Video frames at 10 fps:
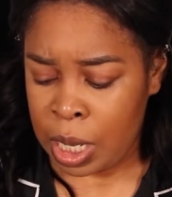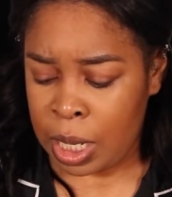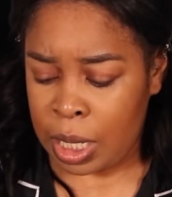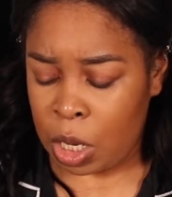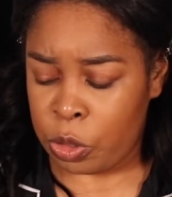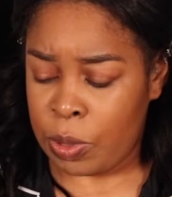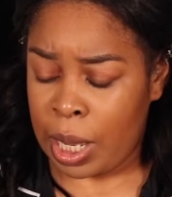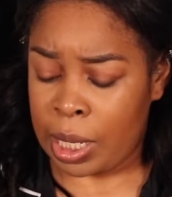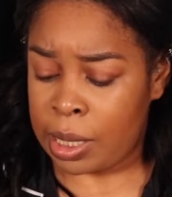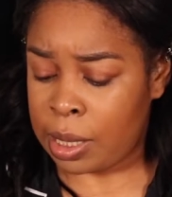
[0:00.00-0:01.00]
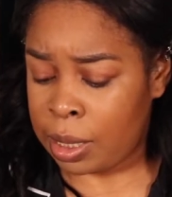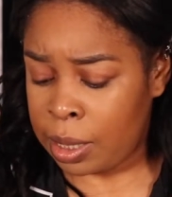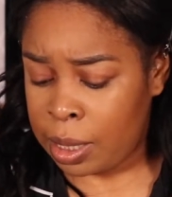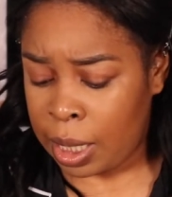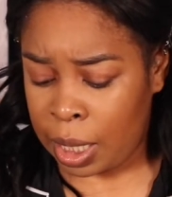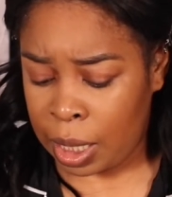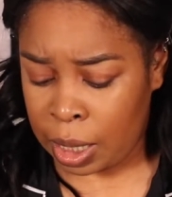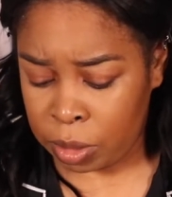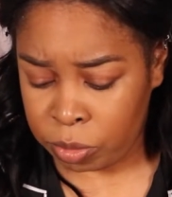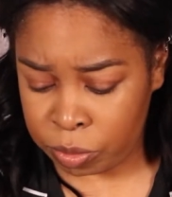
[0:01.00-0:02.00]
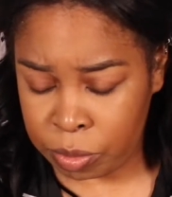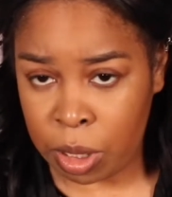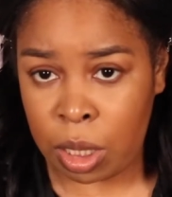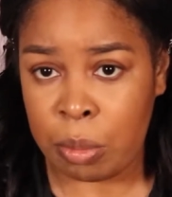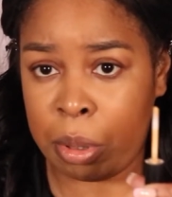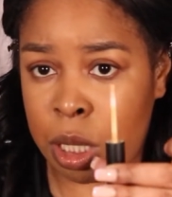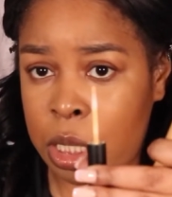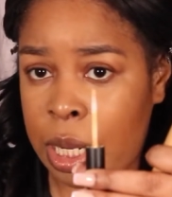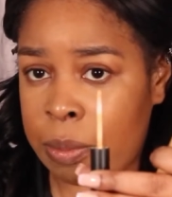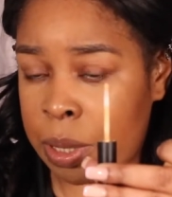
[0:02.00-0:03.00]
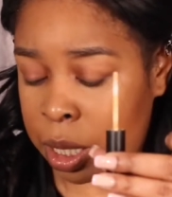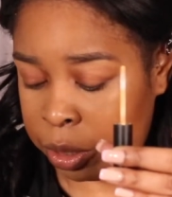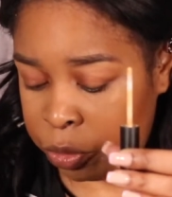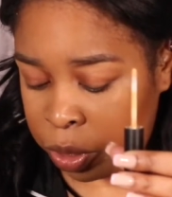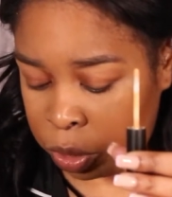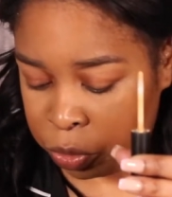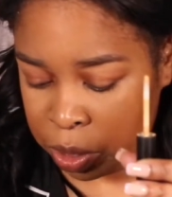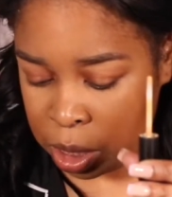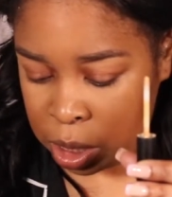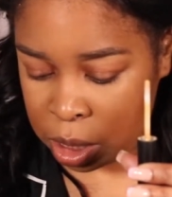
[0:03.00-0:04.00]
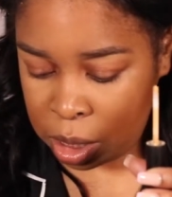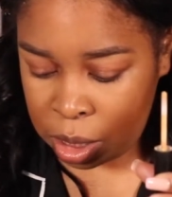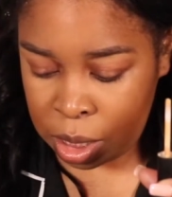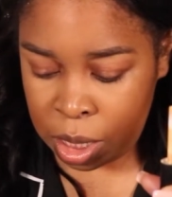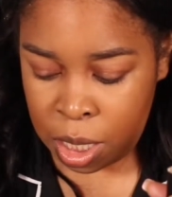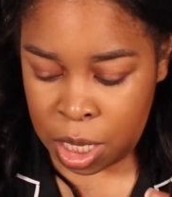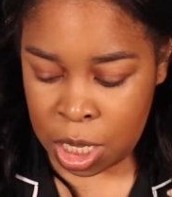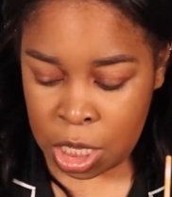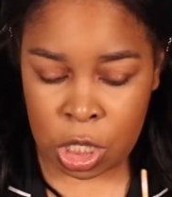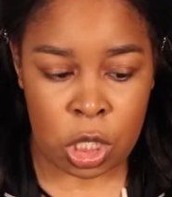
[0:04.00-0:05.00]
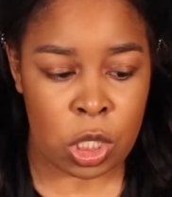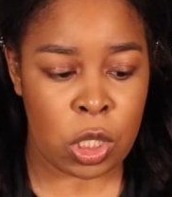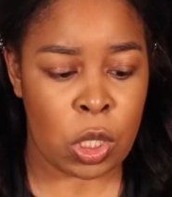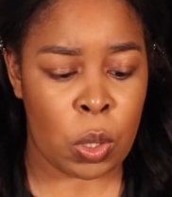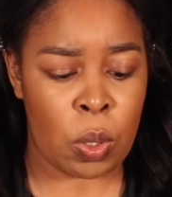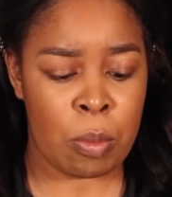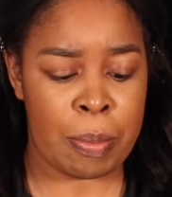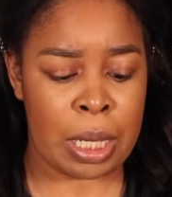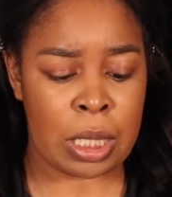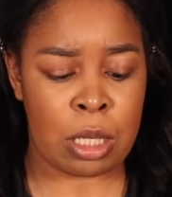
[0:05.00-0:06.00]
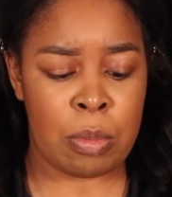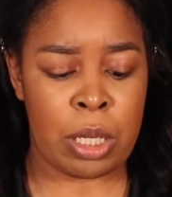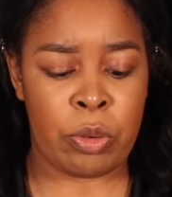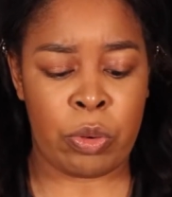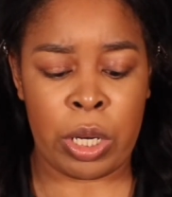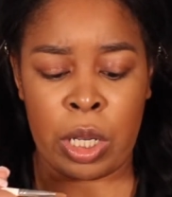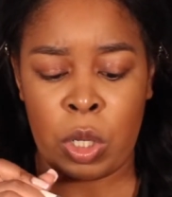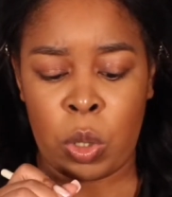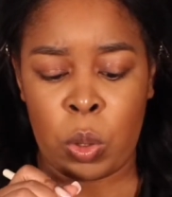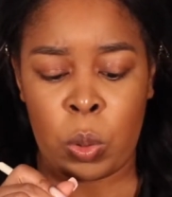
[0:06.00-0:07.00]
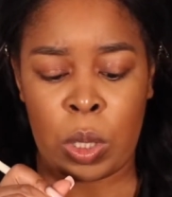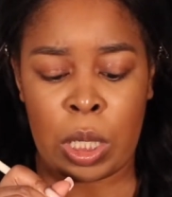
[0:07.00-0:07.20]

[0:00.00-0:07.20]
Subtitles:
Now you guys, the other day the brush applicator fell off of this, so I'm about to be real